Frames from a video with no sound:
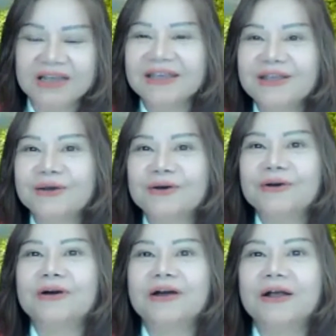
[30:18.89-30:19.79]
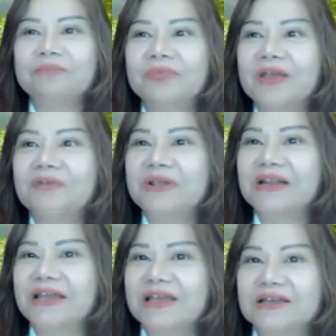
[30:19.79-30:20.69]
I've been
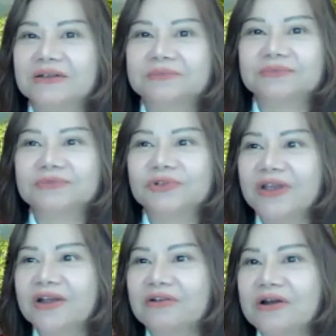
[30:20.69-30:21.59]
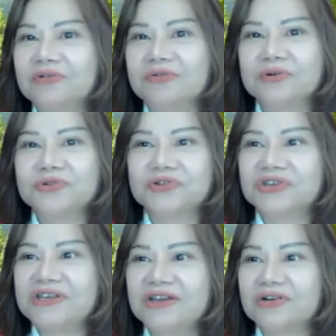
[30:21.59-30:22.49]
like going around groceries
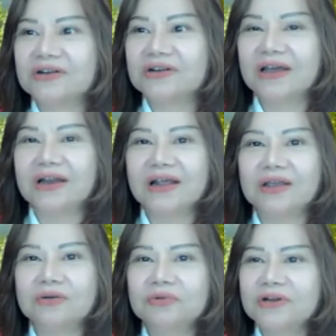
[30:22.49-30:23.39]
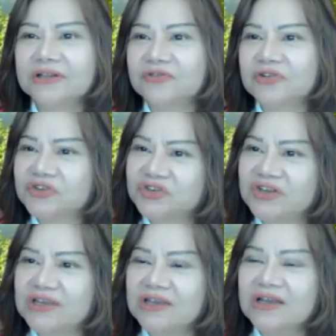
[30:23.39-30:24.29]
here, and I wouldn't even
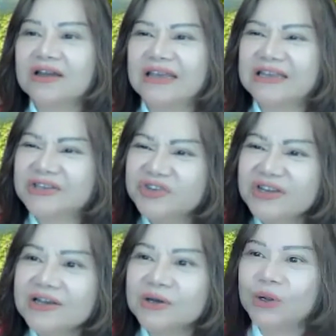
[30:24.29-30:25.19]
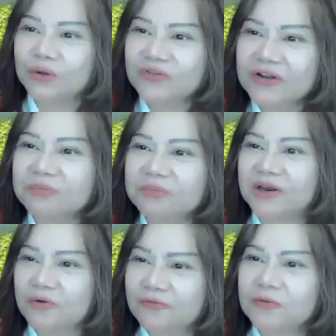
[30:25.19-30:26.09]
see a single
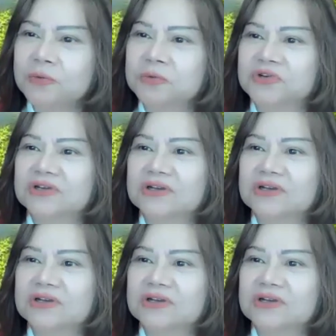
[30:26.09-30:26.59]
Filipino food.